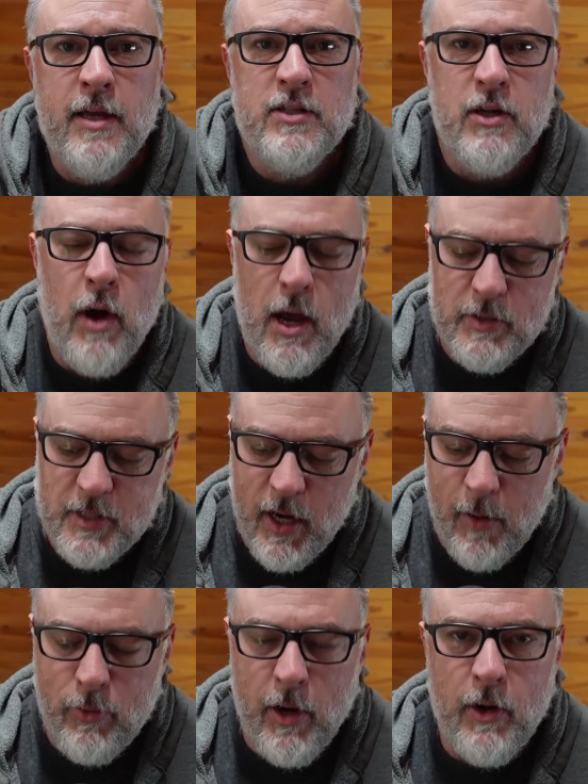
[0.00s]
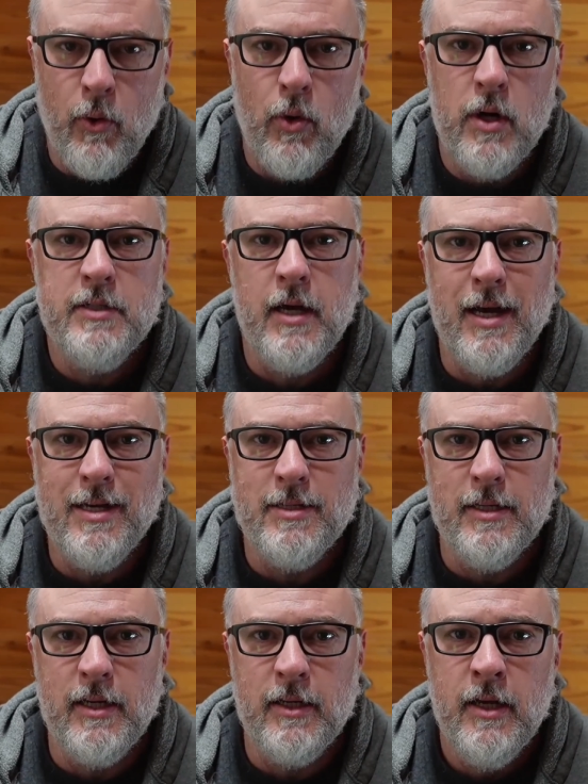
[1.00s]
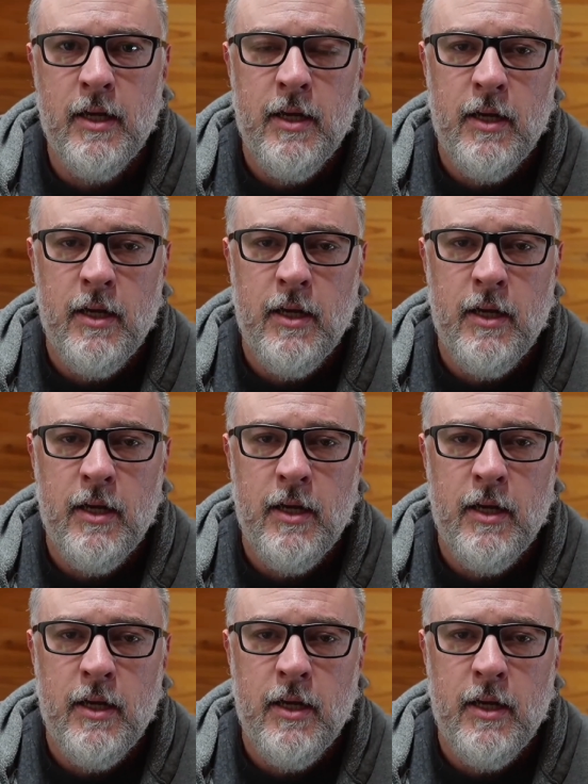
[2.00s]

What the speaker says: And so I was kind of prioritizing